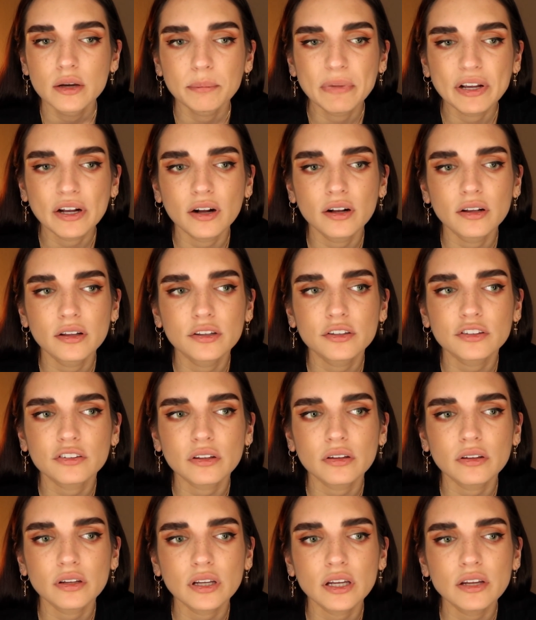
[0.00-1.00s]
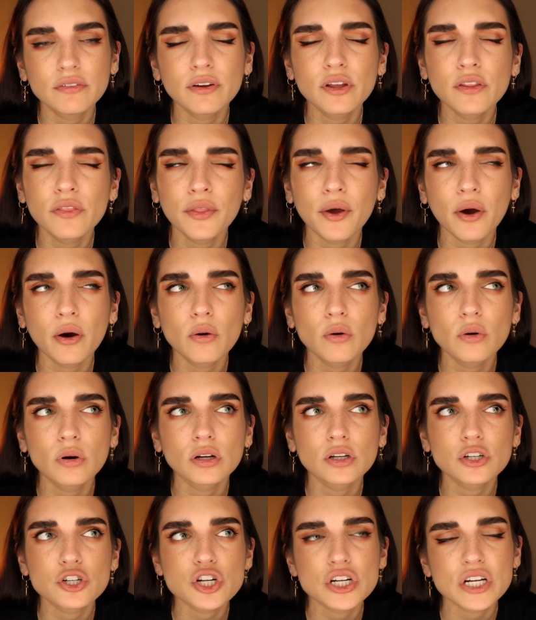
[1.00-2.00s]
because even
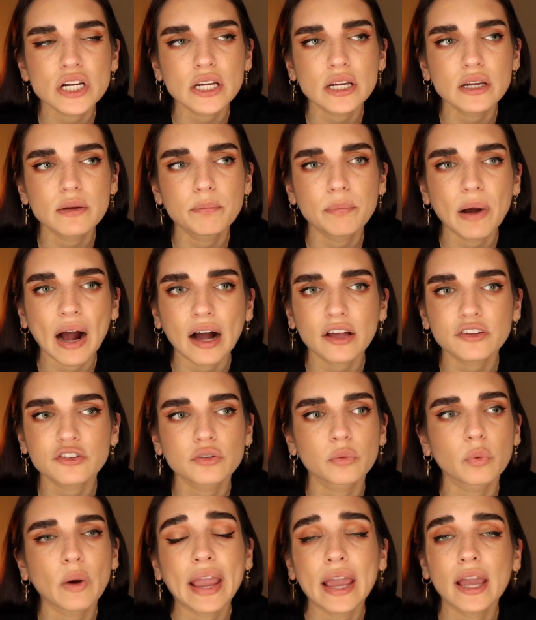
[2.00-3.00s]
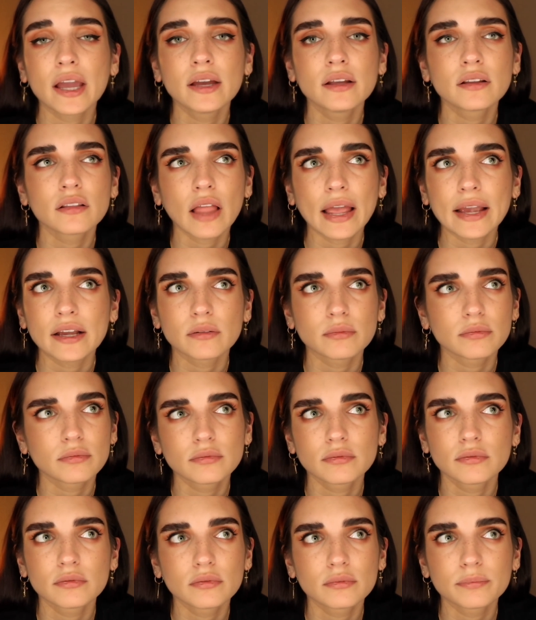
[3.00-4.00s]
though she passed away like
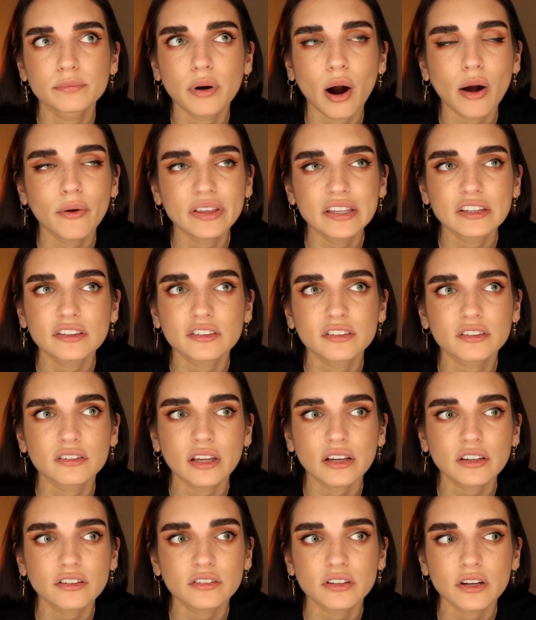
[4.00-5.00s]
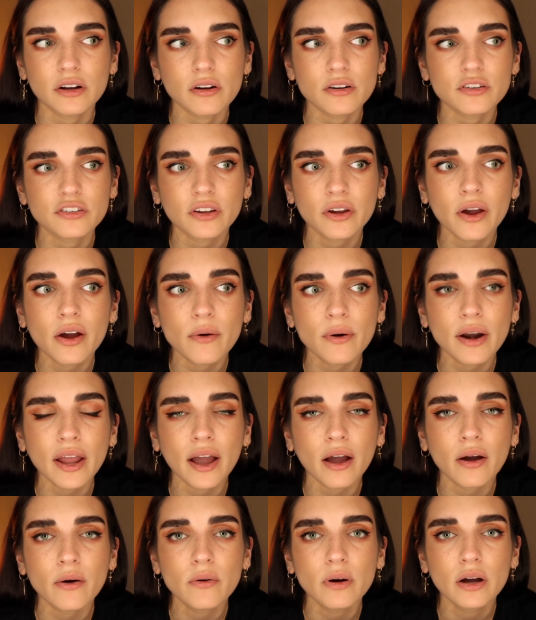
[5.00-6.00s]
probably 6 years ago
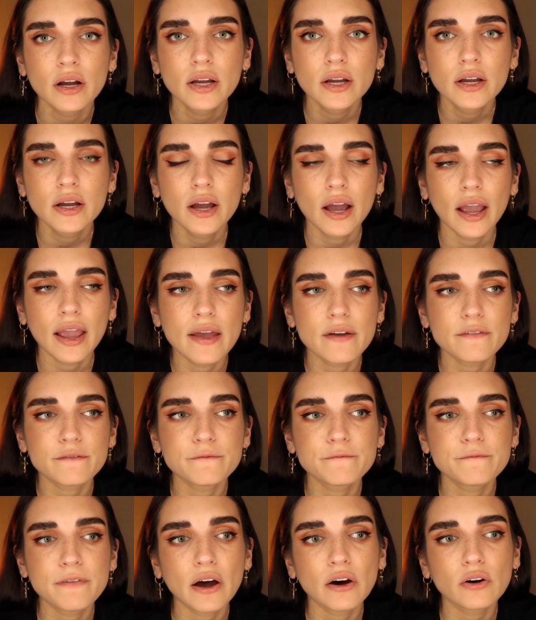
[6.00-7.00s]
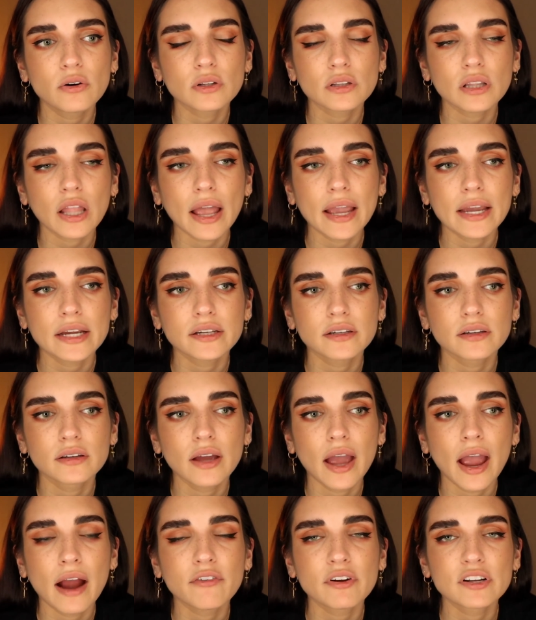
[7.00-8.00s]
now, it felt like
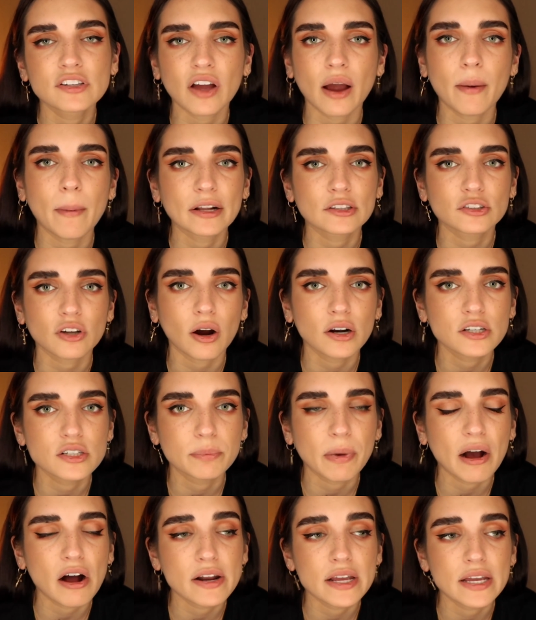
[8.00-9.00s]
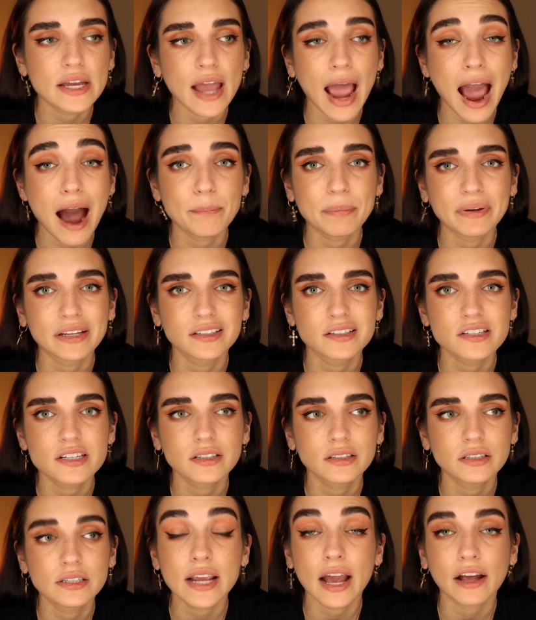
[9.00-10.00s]
every time I talked about it, it happened
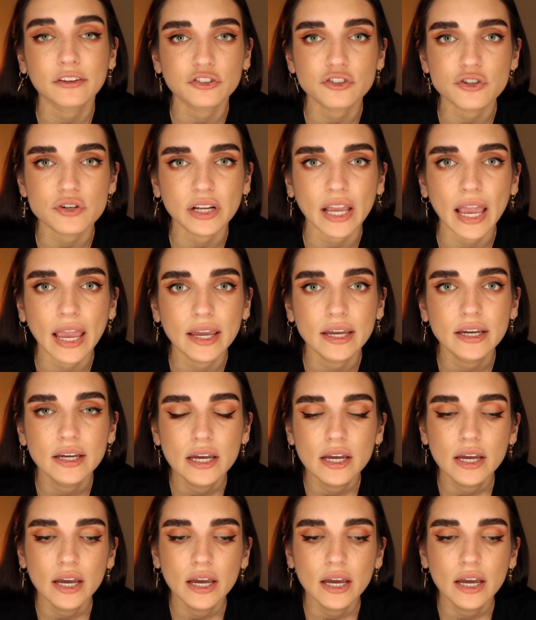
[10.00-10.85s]
yesterday.